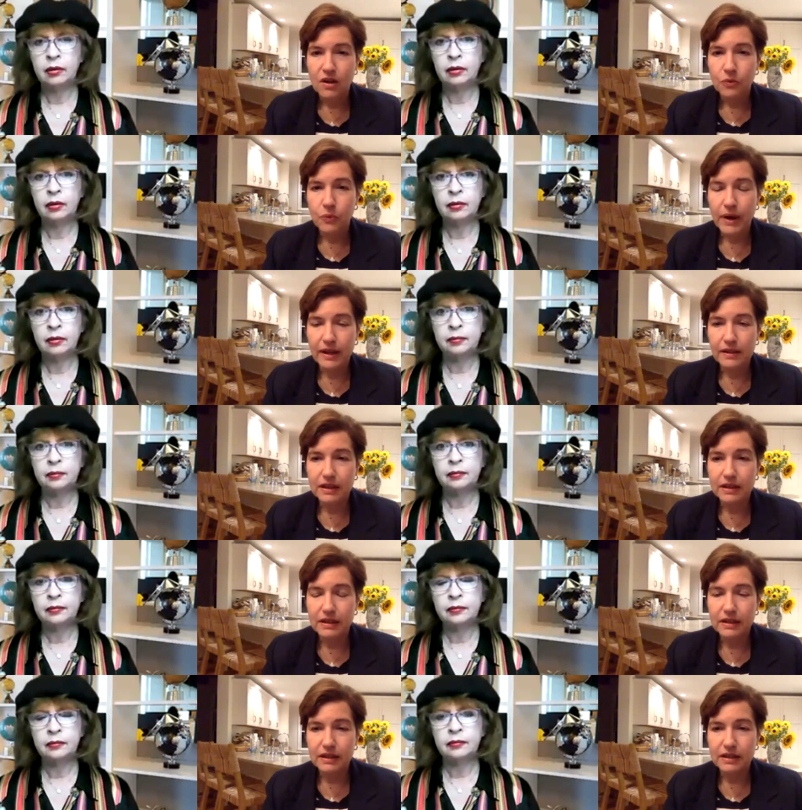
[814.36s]
Speaker 1: Well,
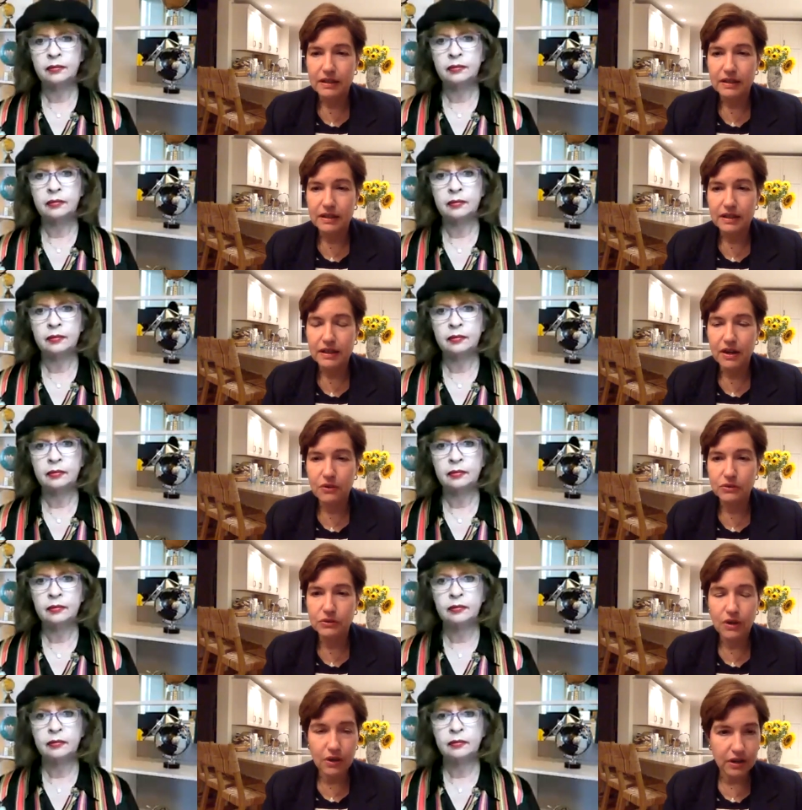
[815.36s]
you know,
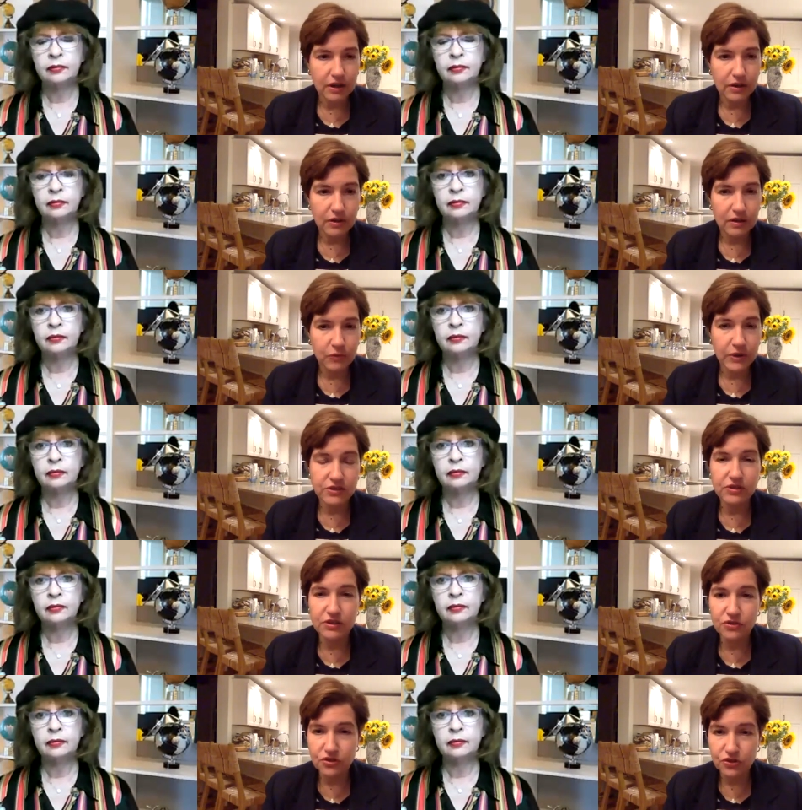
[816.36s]
look,
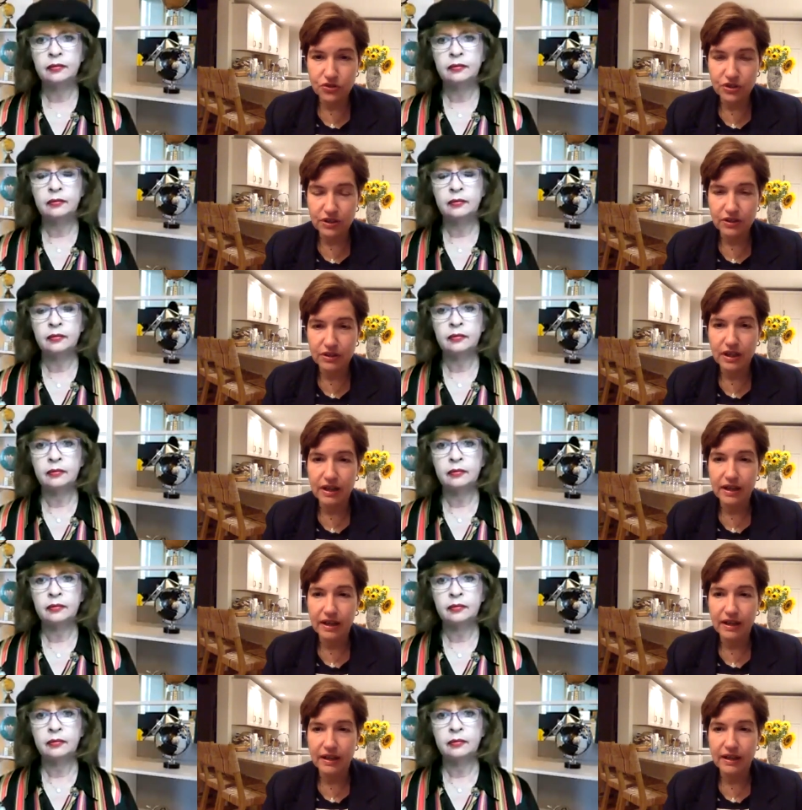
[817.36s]
Winston Churchill,
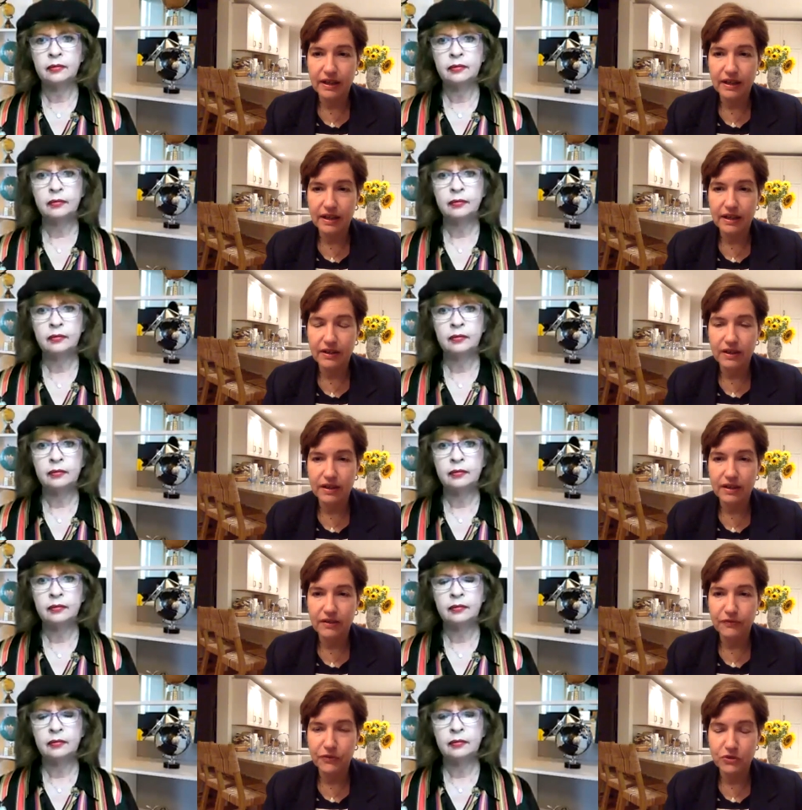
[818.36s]
uh, uh,
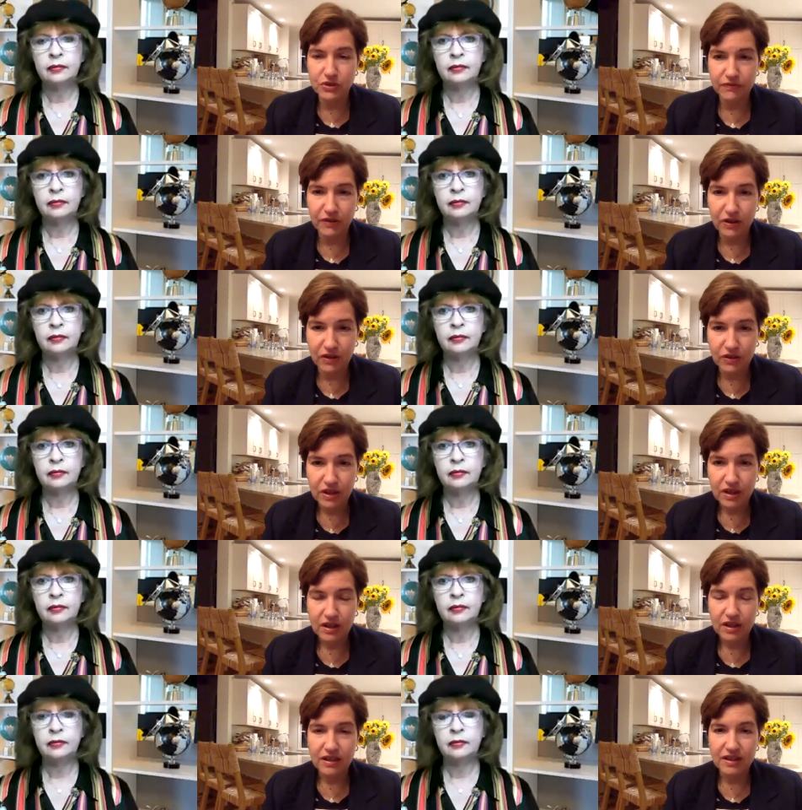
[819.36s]
first of all,
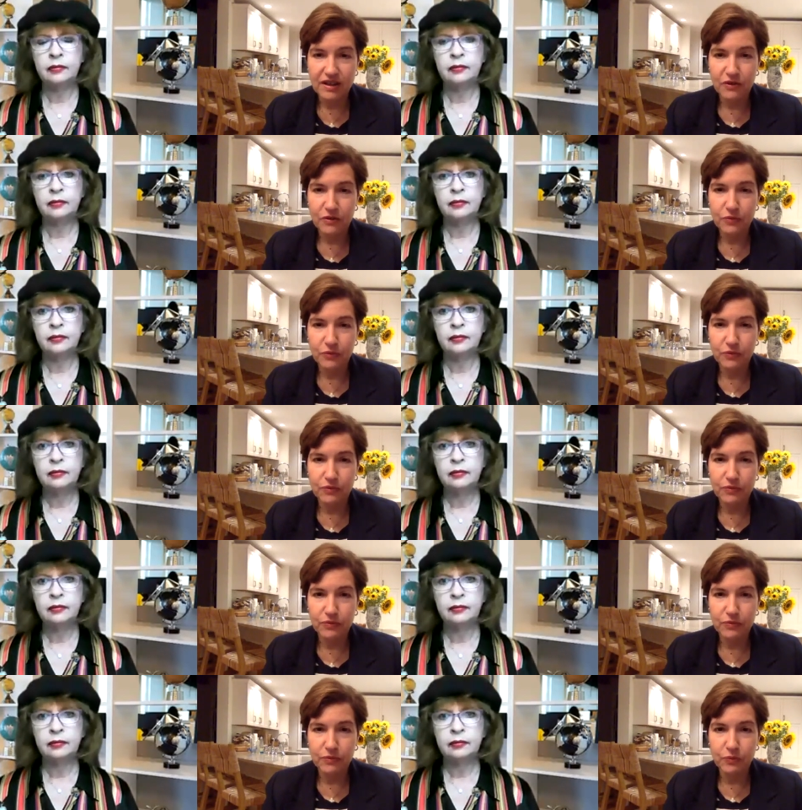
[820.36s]
you know,
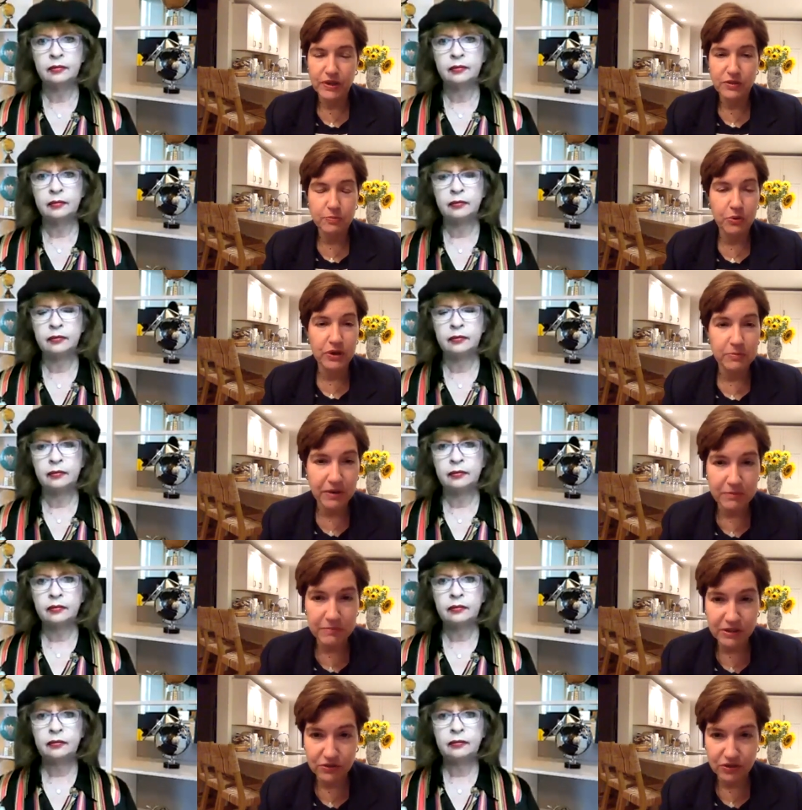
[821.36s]
was appointed
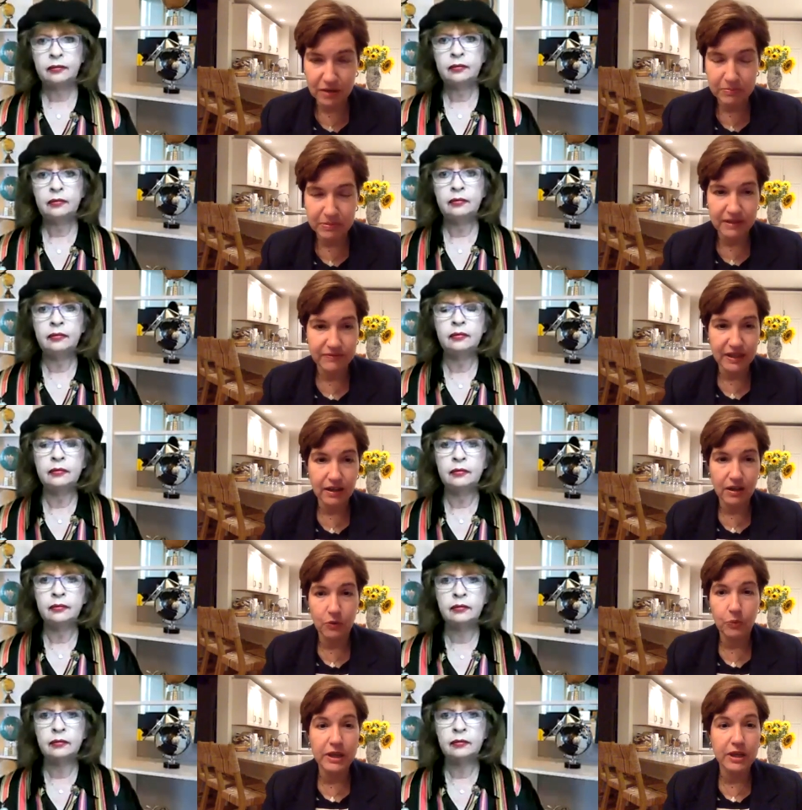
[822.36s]
prime minister, I believe, like
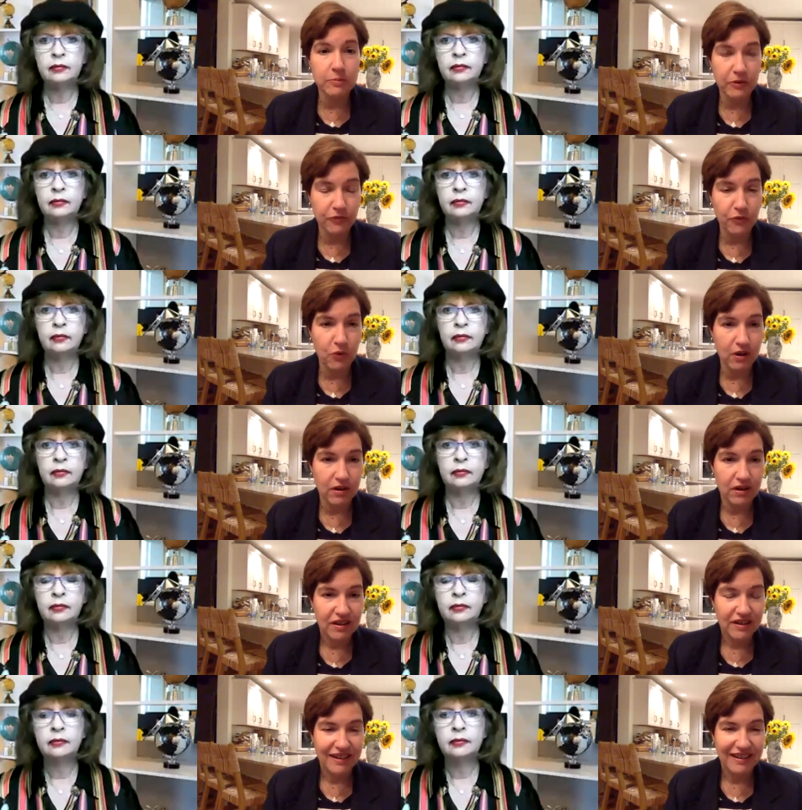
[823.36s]
a week before
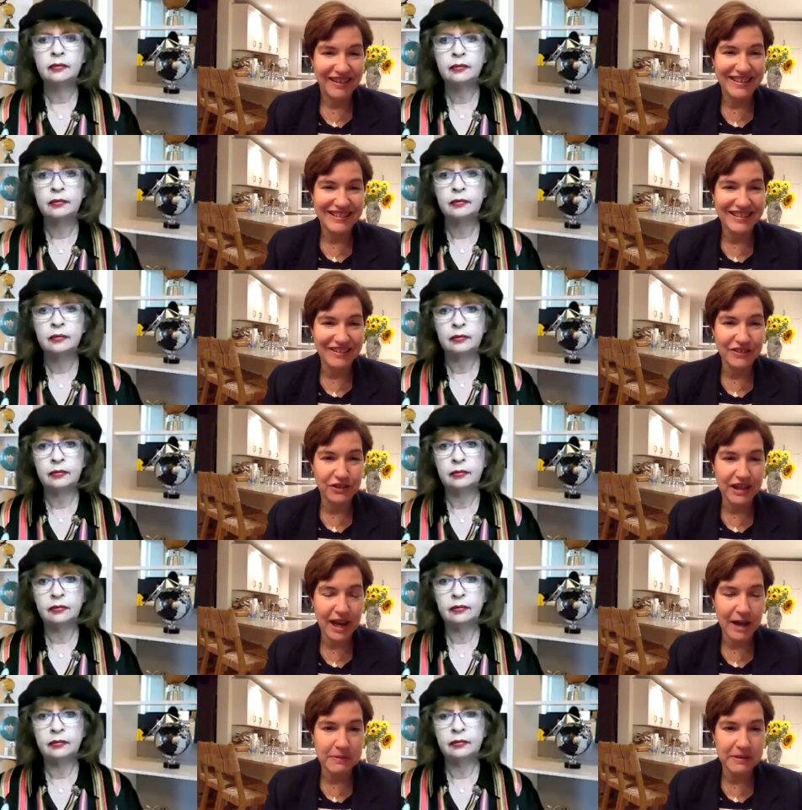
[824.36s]
uh, Dunkirk
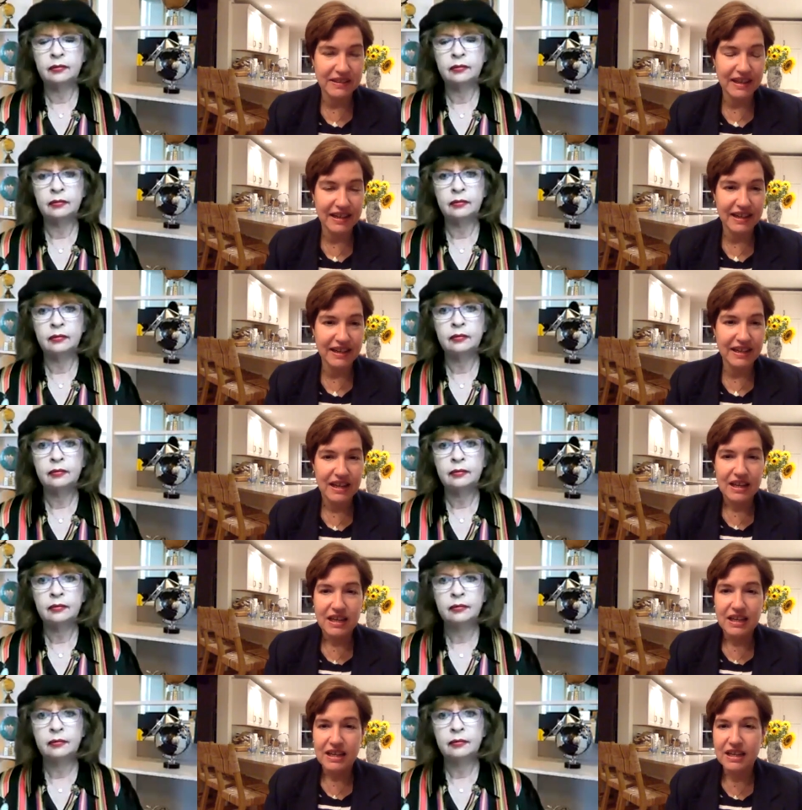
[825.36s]
happened. And,
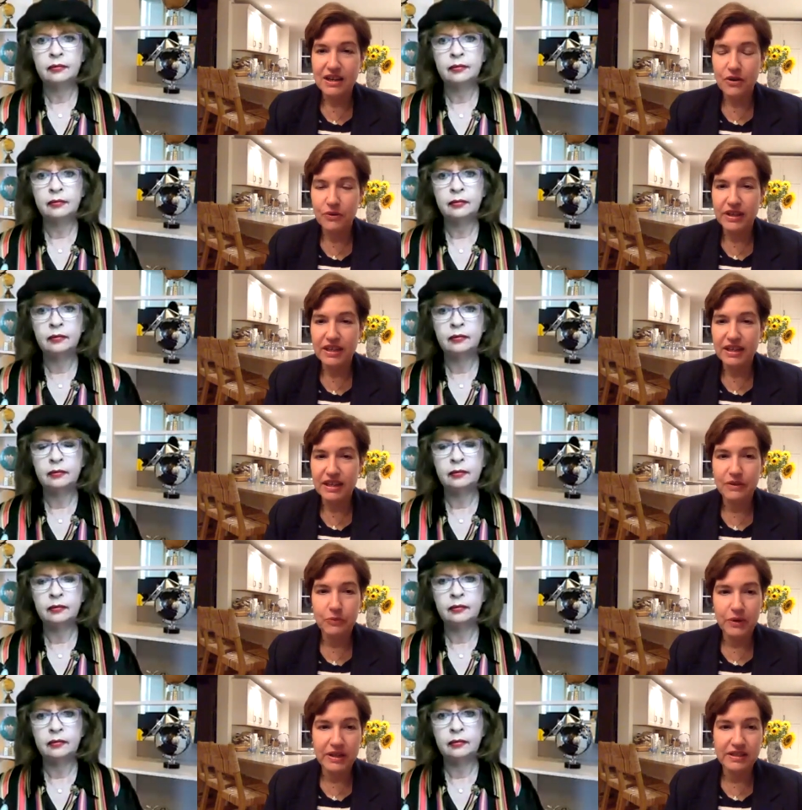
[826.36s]
you know, he
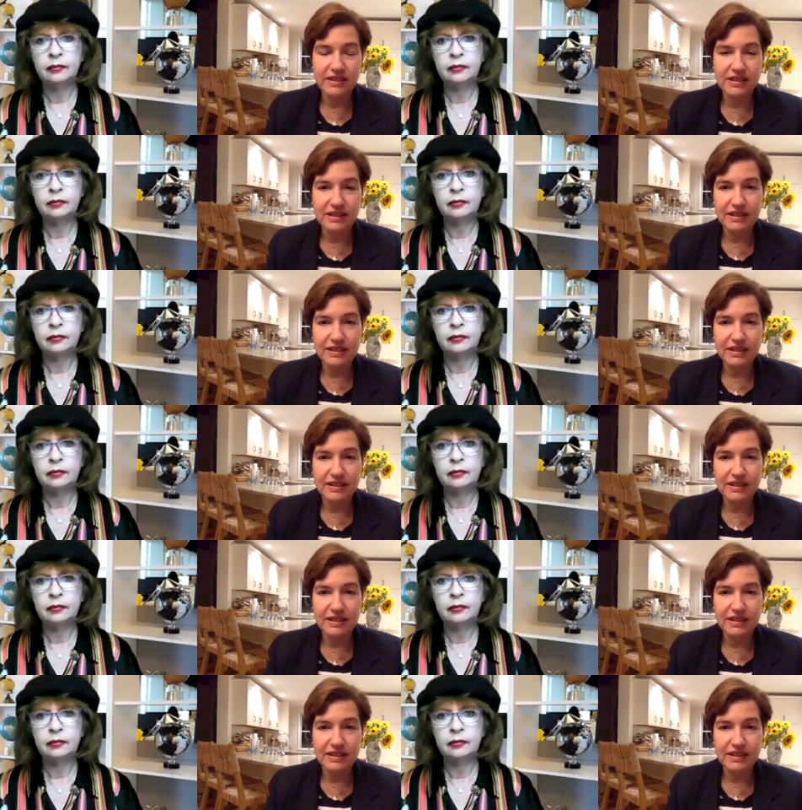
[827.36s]
was